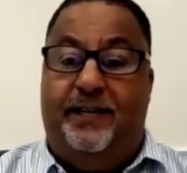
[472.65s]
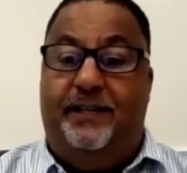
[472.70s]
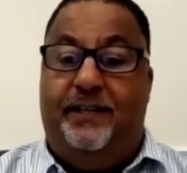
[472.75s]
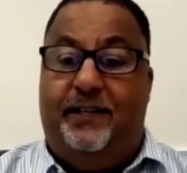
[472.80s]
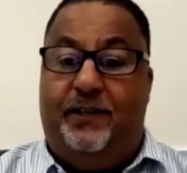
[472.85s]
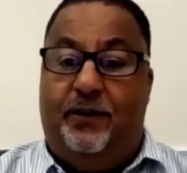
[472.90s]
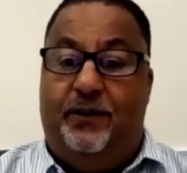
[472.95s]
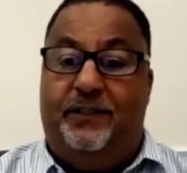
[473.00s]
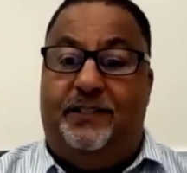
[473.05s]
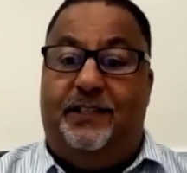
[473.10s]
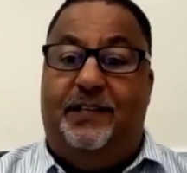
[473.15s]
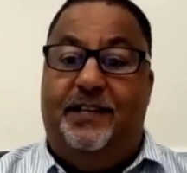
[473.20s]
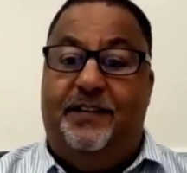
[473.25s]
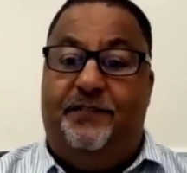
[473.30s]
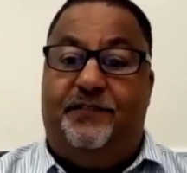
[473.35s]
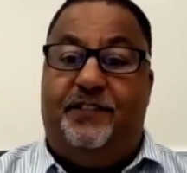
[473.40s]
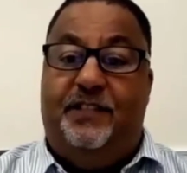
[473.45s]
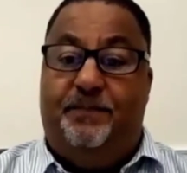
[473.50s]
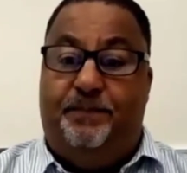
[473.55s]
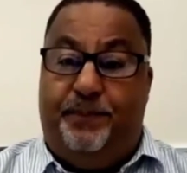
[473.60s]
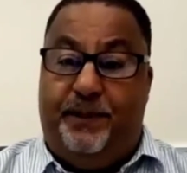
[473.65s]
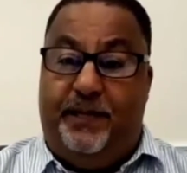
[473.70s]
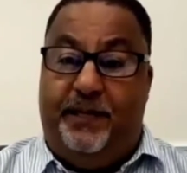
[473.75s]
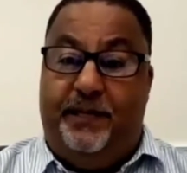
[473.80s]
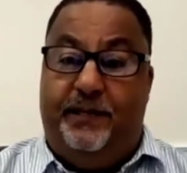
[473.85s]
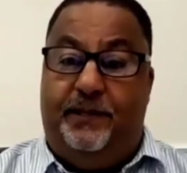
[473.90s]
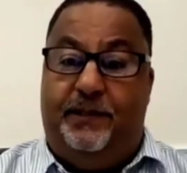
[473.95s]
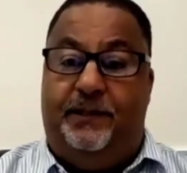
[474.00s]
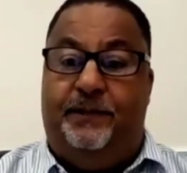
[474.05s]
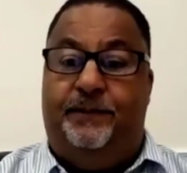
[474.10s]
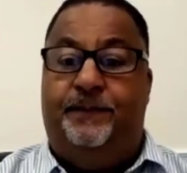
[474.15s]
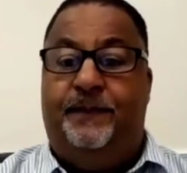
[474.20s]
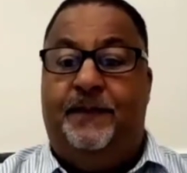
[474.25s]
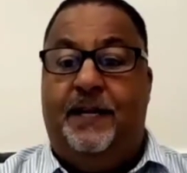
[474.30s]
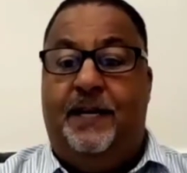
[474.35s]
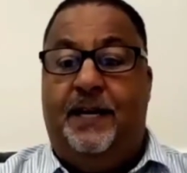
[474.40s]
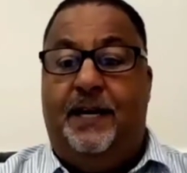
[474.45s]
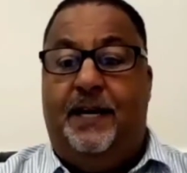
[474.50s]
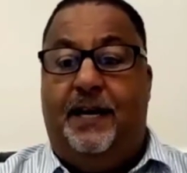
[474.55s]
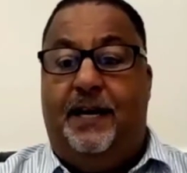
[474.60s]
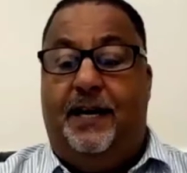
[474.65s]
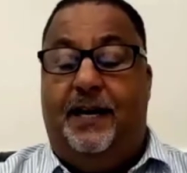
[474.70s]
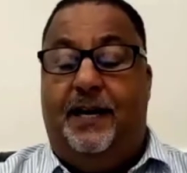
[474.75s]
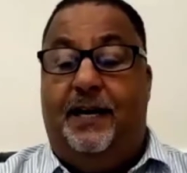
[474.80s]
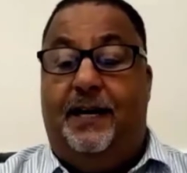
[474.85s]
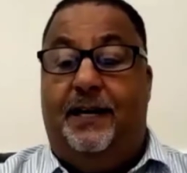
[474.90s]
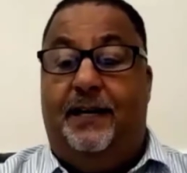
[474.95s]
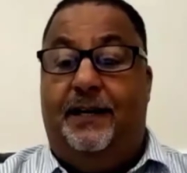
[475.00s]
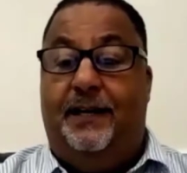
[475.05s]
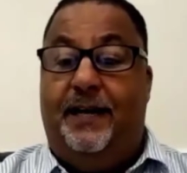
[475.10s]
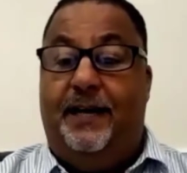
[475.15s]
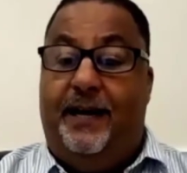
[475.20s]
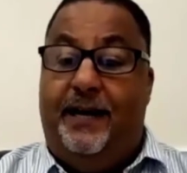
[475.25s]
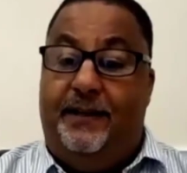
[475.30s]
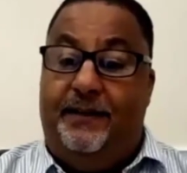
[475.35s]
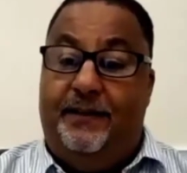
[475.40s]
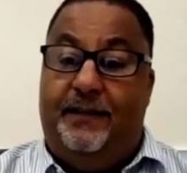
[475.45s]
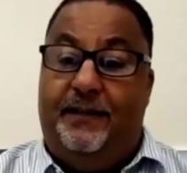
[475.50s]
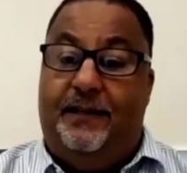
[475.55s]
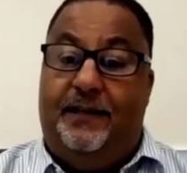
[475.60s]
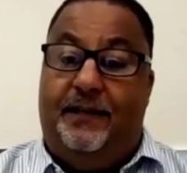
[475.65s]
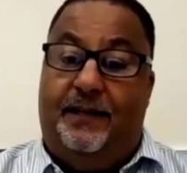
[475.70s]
They're going to lift and peel and